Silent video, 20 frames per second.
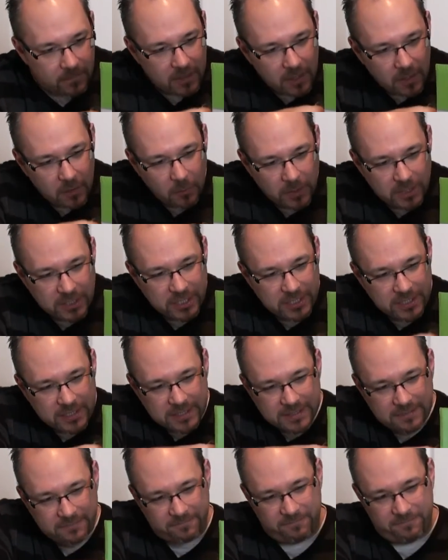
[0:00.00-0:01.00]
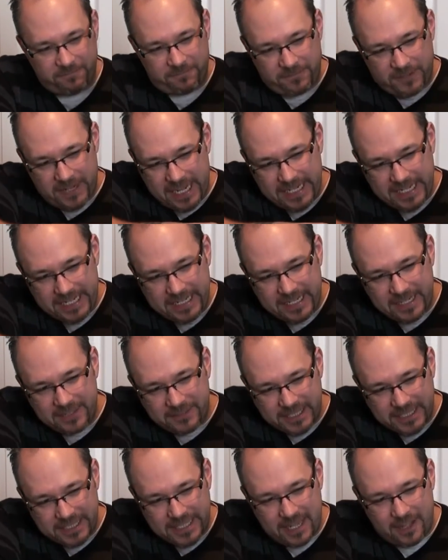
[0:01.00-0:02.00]
which is fine in and of
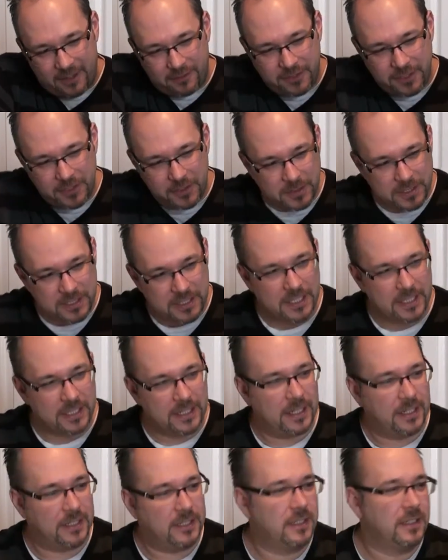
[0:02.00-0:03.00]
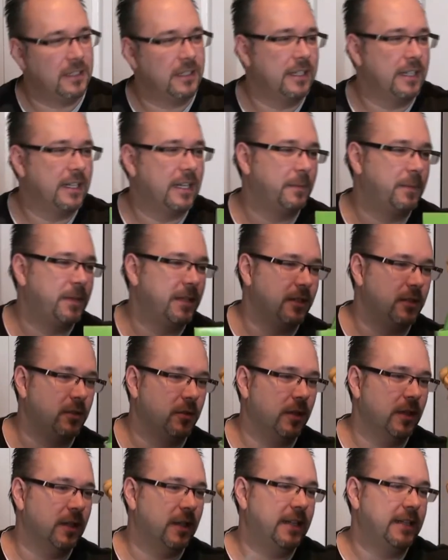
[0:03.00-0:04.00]
itself. Once you get up to the
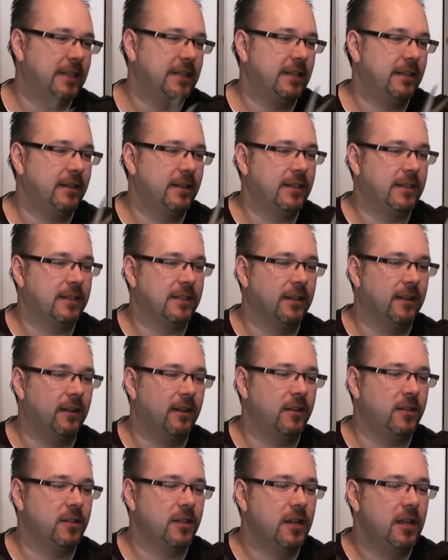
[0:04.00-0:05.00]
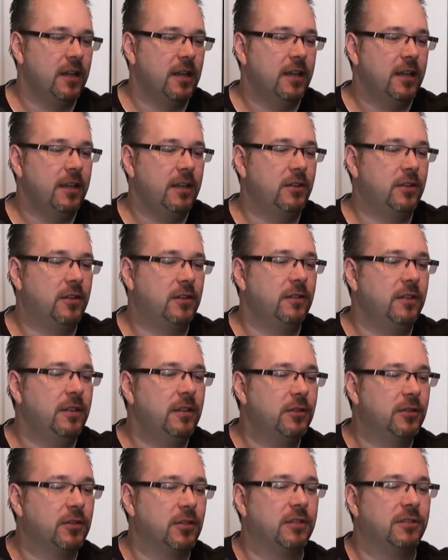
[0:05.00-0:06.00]
toy lines that are this large,
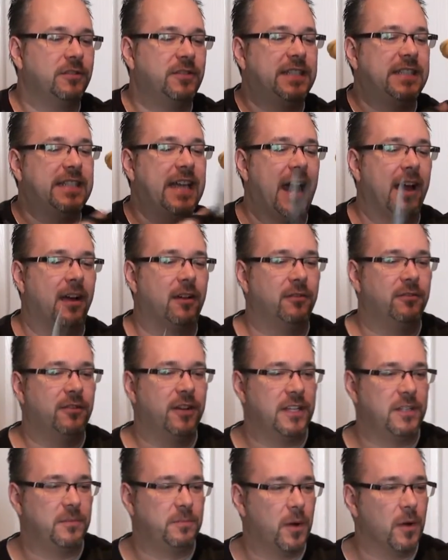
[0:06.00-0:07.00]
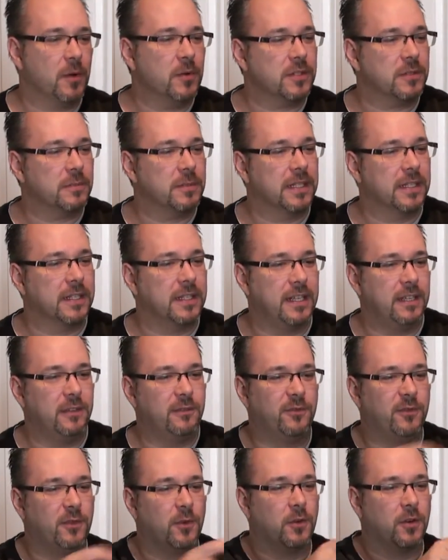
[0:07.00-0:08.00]
you sort of sacrifice posability
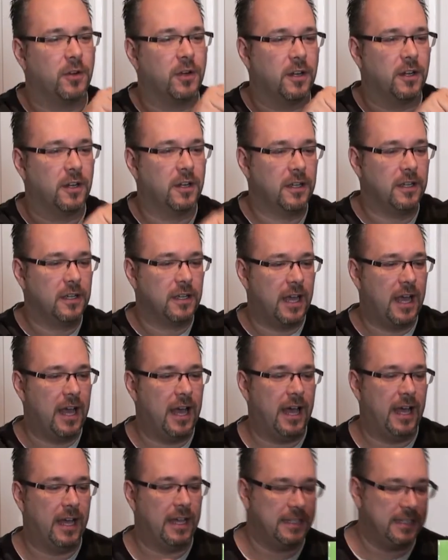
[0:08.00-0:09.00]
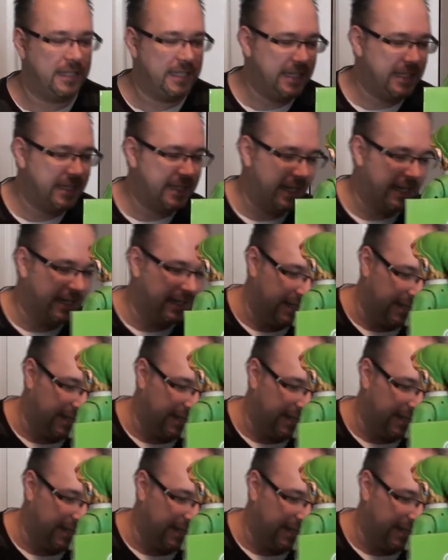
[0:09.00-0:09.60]
for detail